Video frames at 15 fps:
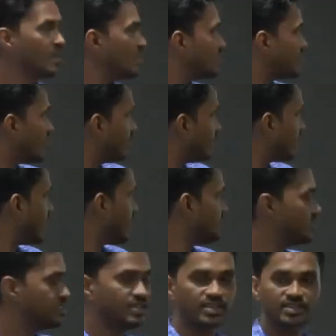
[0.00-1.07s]
So now you can
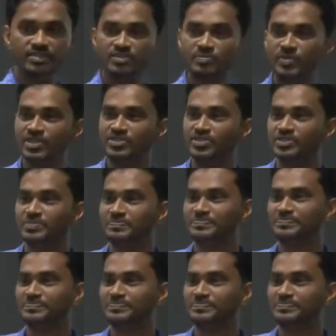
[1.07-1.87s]
see in this picture,